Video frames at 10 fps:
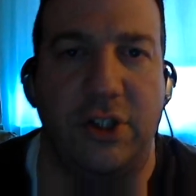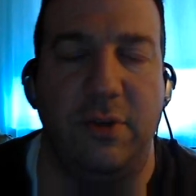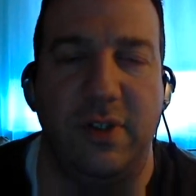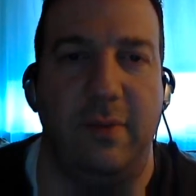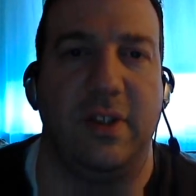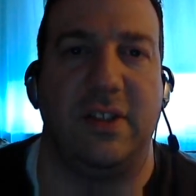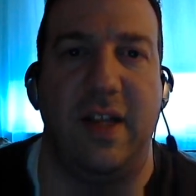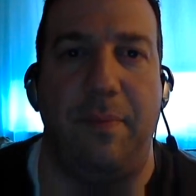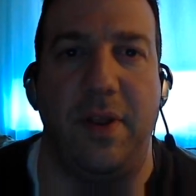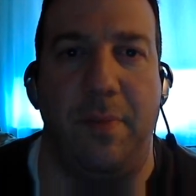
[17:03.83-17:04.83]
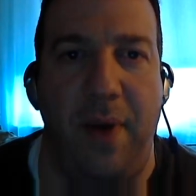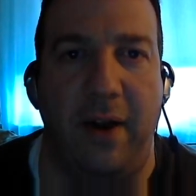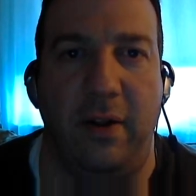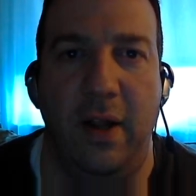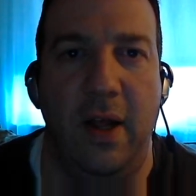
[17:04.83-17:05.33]
So she was able to step on the
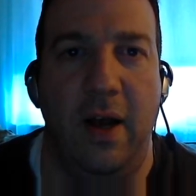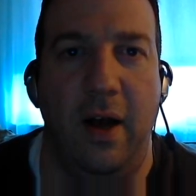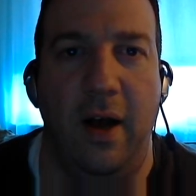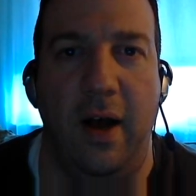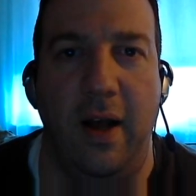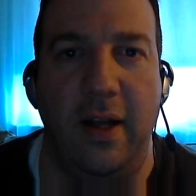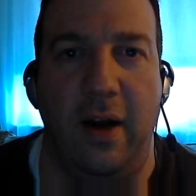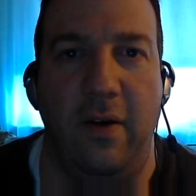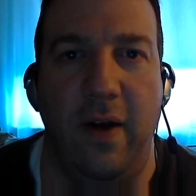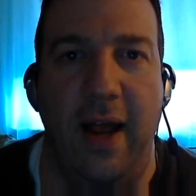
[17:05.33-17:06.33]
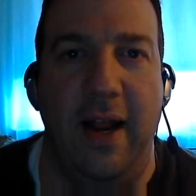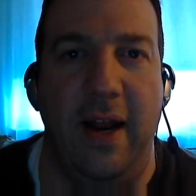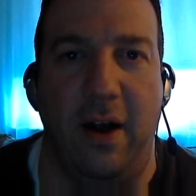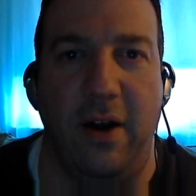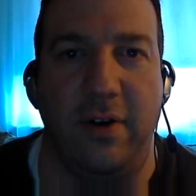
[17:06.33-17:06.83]
pedal, and
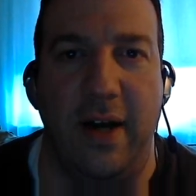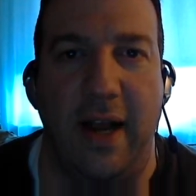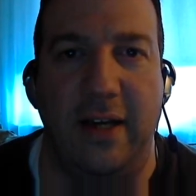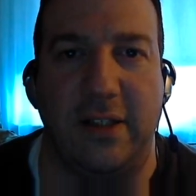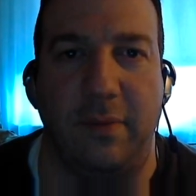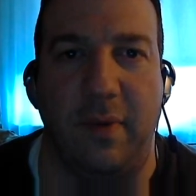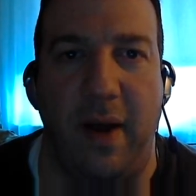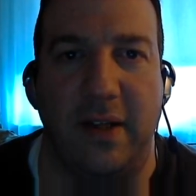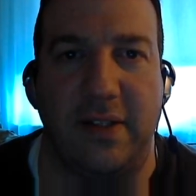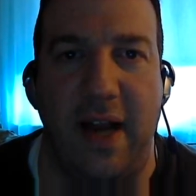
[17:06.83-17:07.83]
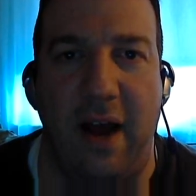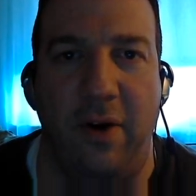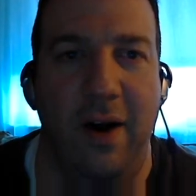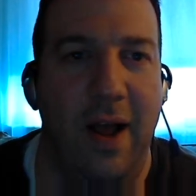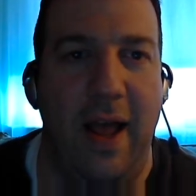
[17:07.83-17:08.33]
hit 190-something miles an
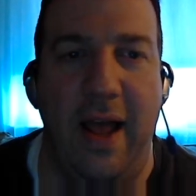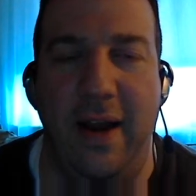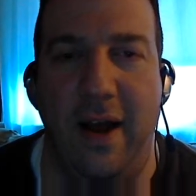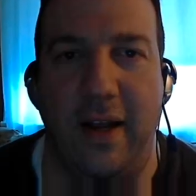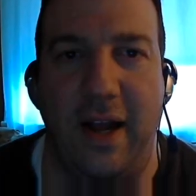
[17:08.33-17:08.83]
hour and